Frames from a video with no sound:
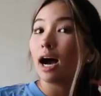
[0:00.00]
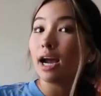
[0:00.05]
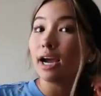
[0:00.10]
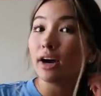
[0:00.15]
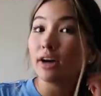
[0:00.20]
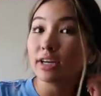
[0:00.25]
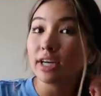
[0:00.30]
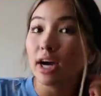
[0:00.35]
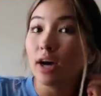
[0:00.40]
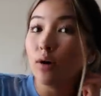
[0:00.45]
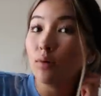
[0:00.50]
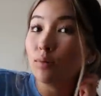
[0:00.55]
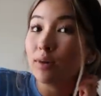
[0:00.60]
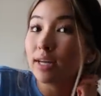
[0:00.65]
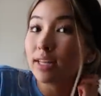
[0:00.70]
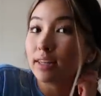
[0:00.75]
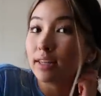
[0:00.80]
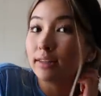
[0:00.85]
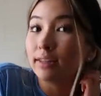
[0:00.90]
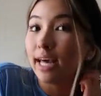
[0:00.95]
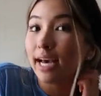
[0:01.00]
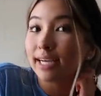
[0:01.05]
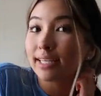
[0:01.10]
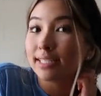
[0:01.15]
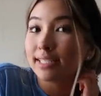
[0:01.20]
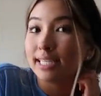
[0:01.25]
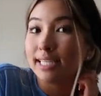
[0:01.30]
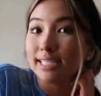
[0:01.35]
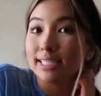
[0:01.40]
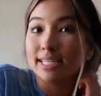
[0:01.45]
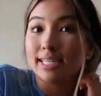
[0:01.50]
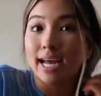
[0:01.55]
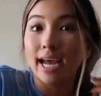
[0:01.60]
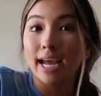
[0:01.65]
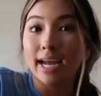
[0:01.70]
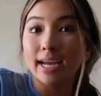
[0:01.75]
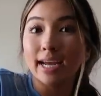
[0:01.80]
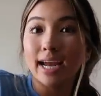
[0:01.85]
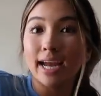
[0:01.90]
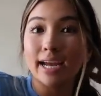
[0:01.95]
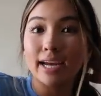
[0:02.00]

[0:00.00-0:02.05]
I hung out with Lexi today